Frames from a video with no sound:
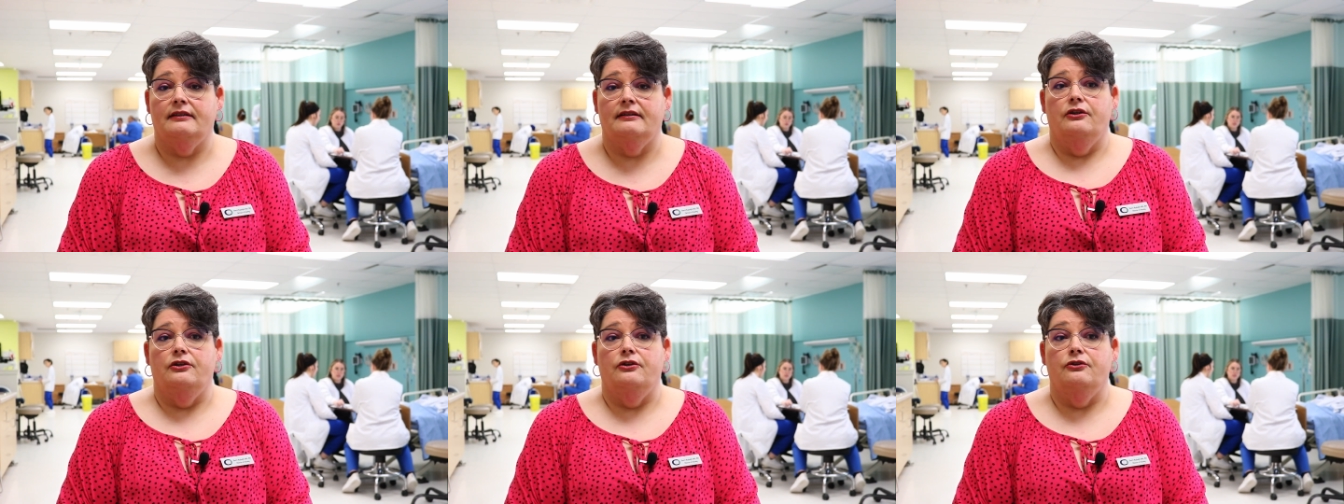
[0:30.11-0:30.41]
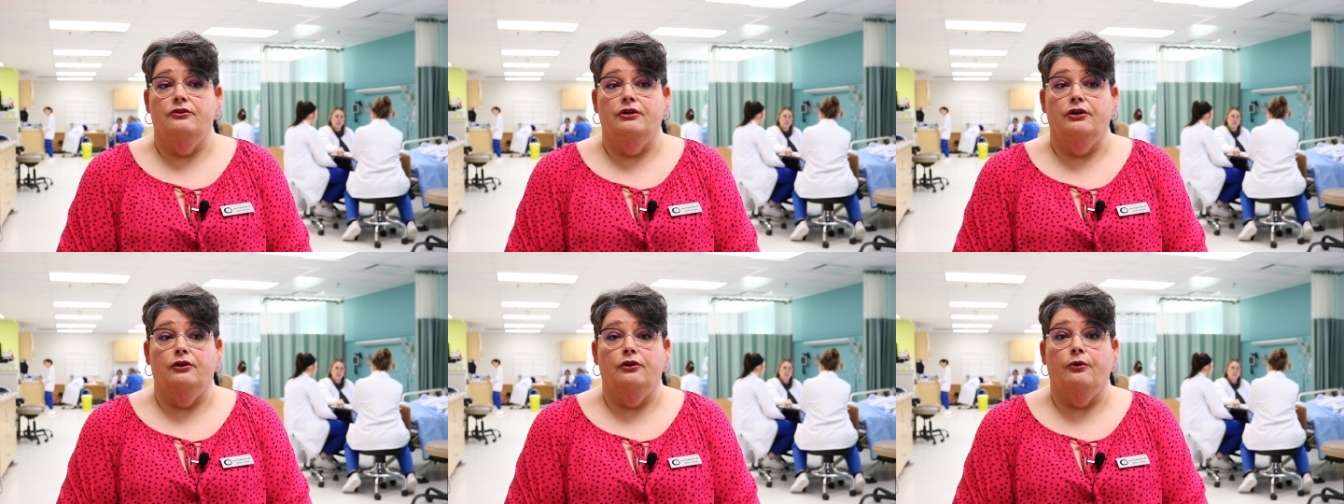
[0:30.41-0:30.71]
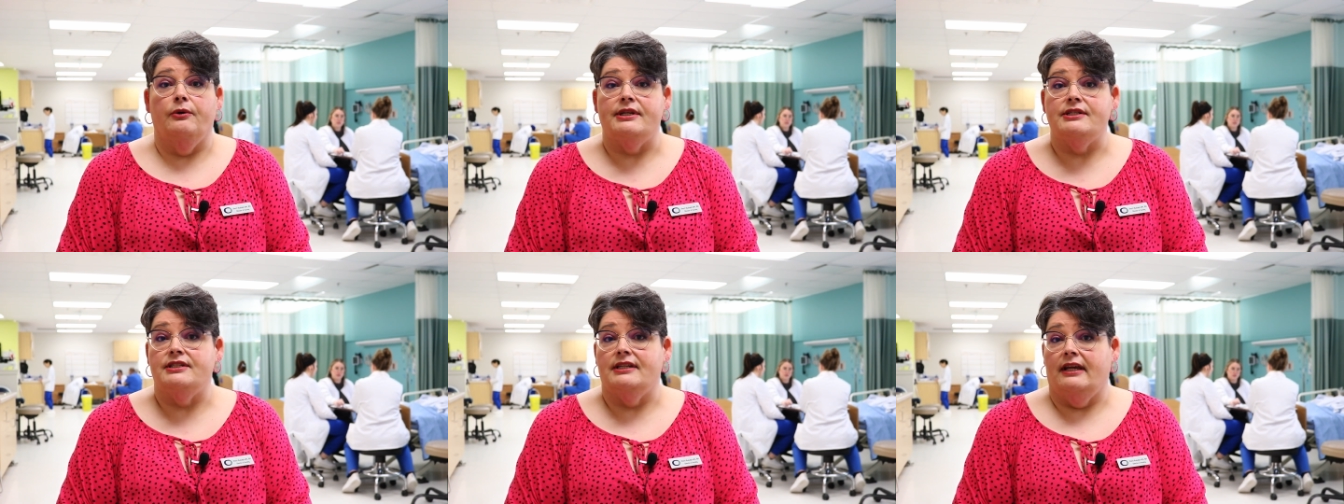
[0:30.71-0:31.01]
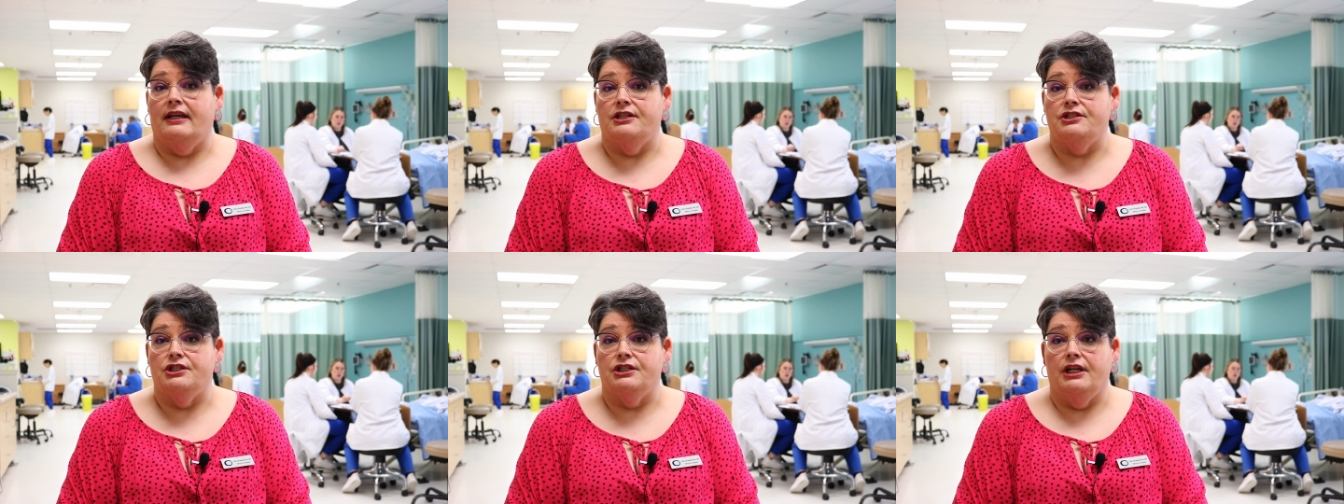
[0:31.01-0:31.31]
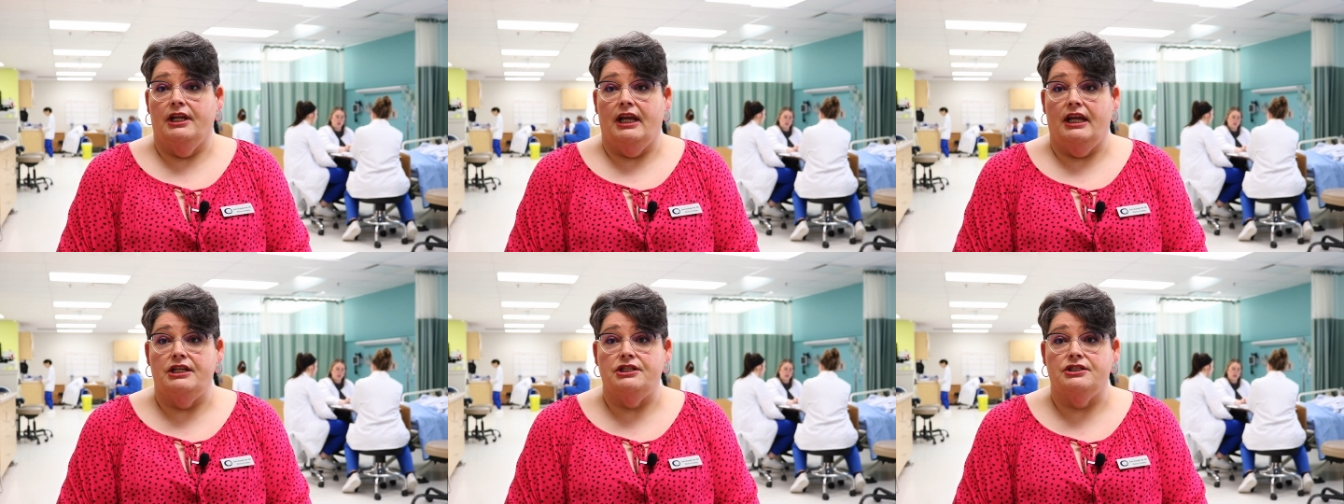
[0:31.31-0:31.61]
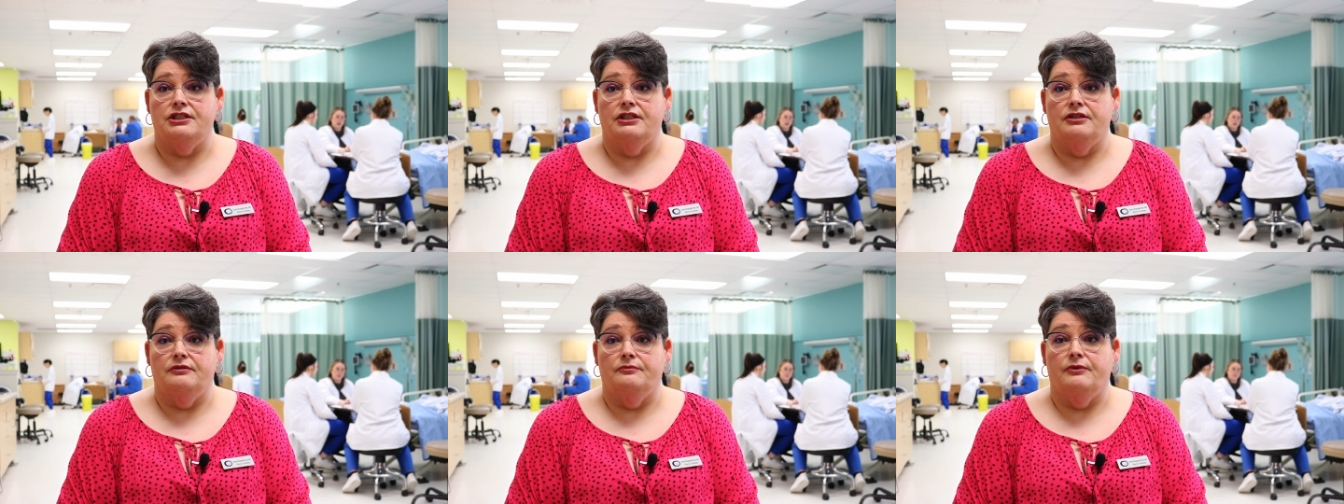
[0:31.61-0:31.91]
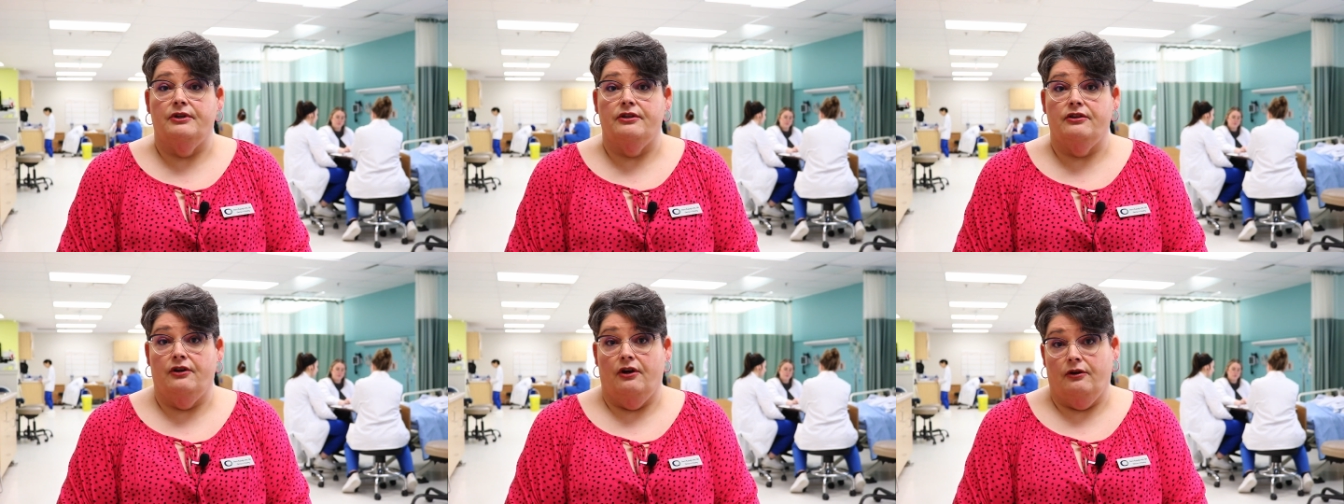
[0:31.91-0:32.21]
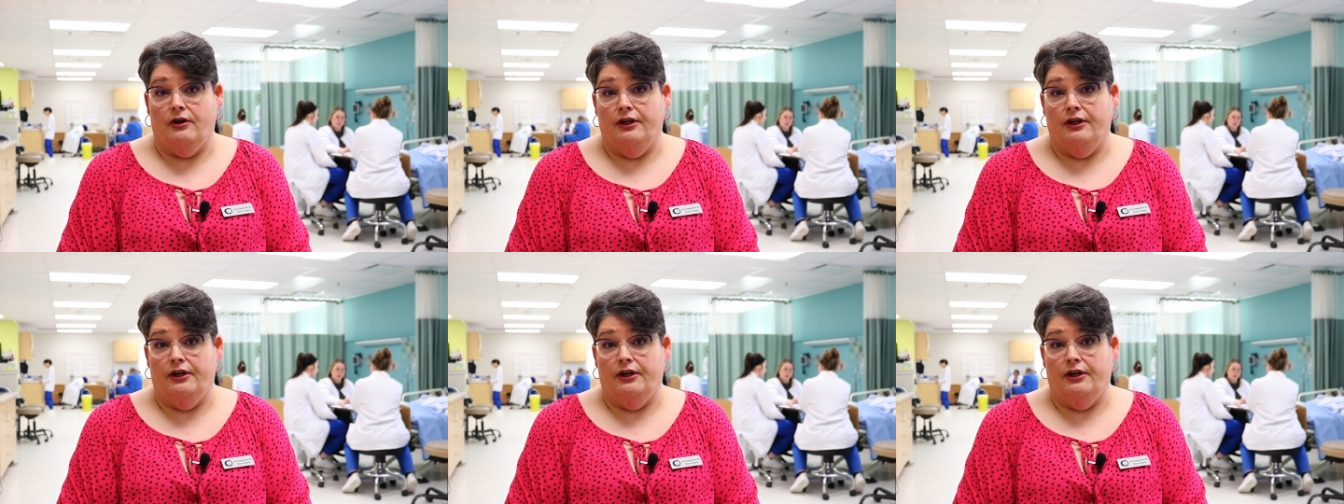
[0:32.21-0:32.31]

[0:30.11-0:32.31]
you can go into education with,